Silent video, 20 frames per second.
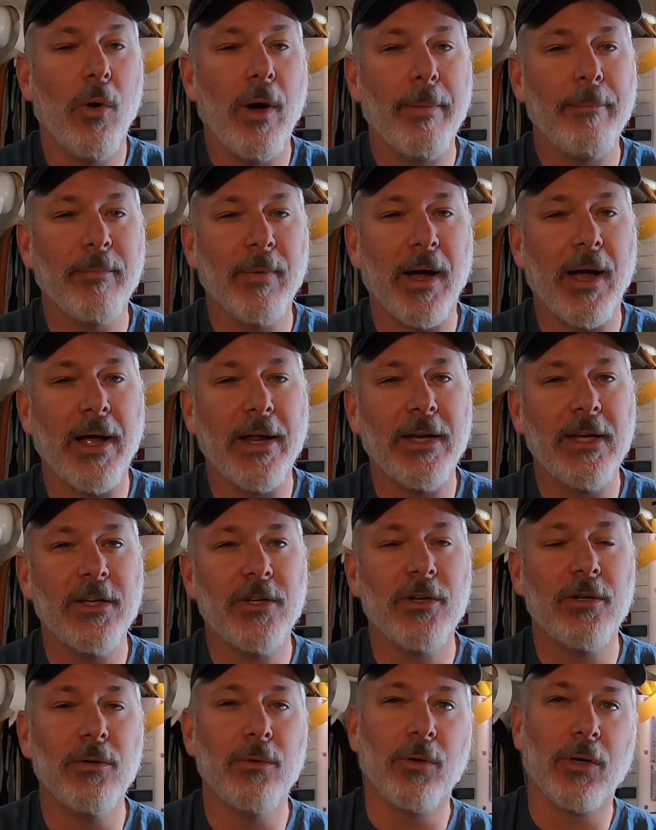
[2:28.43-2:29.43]
I'm I need
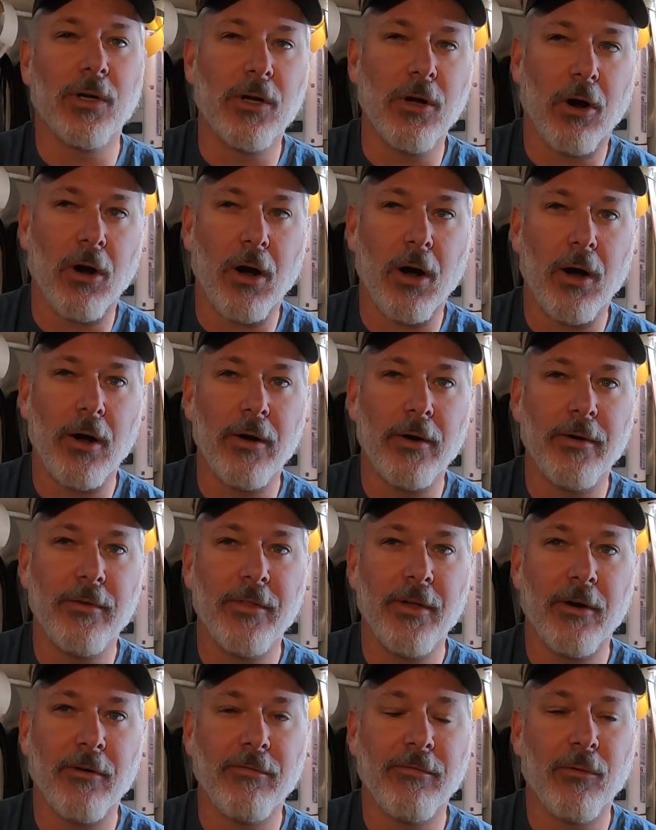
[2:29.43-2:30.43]
to do a guard,
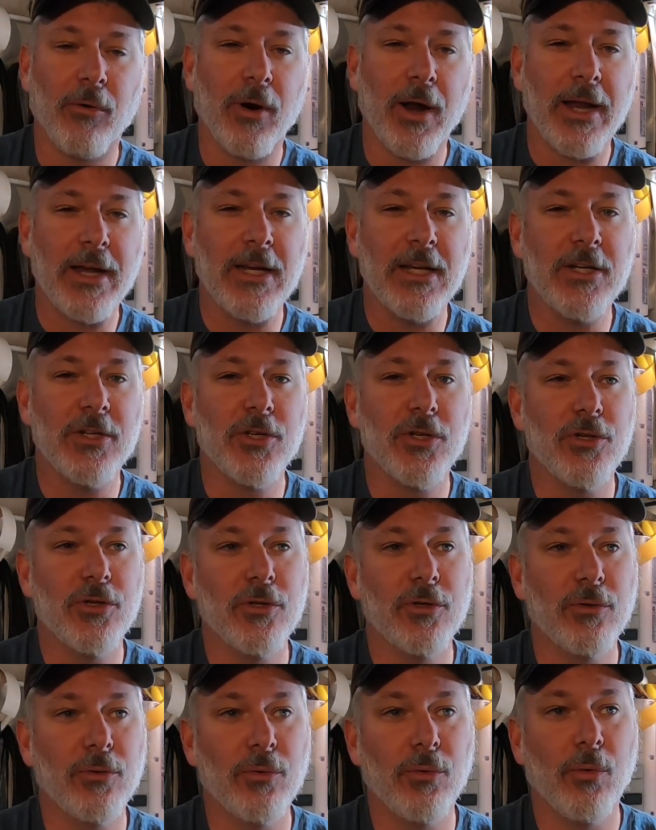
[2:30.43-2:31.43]
therefore I need to
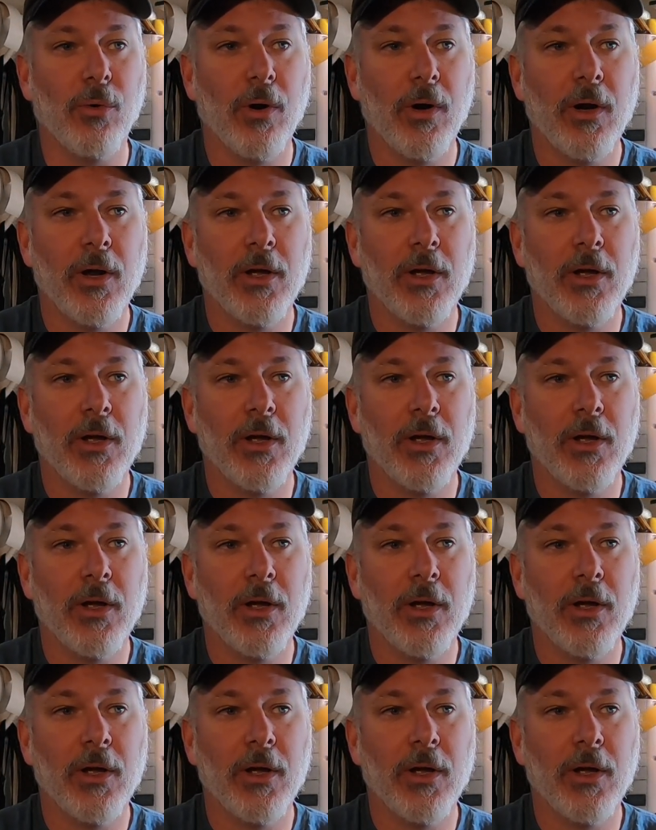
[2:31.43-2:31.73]
do